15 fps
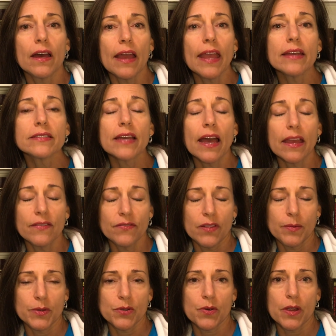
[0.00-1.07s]

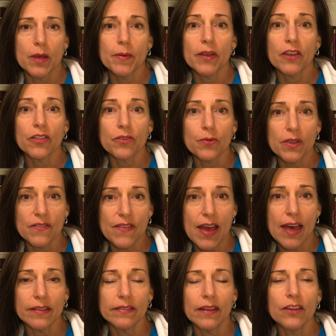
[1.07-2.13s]
anti-inflammatory omega-3
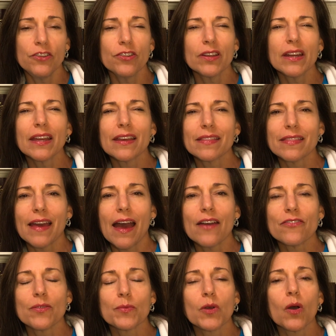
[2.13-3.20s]
fats. And you're going to get
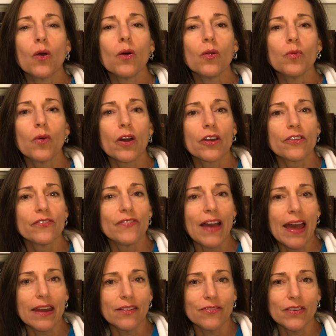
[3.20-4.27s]
that from cold water
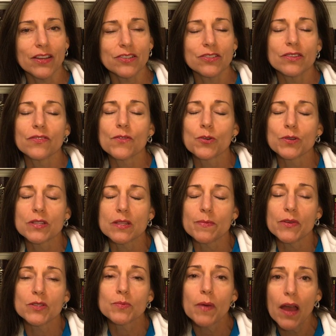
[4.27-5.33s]
fatty fish. And of course, the
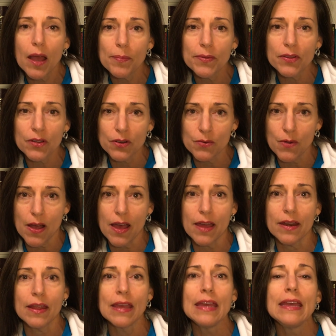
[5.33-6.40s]
most popular
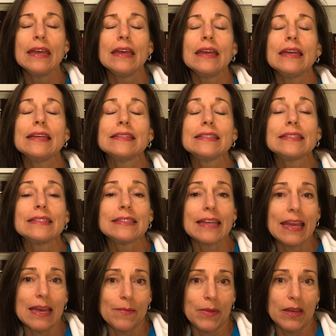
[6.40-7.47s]
one is
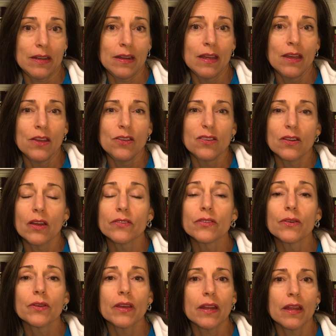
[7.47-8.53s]
salmon. You can
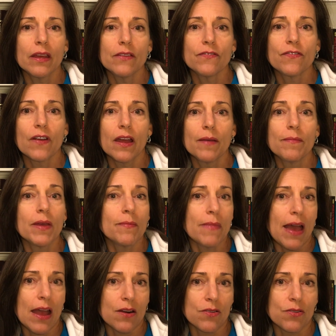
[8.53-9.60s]
also get it from
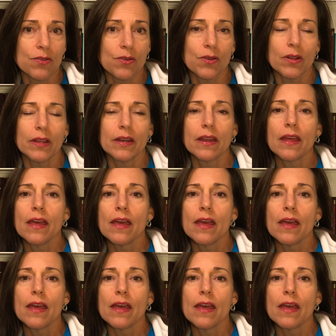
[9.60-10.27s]
mackerel, and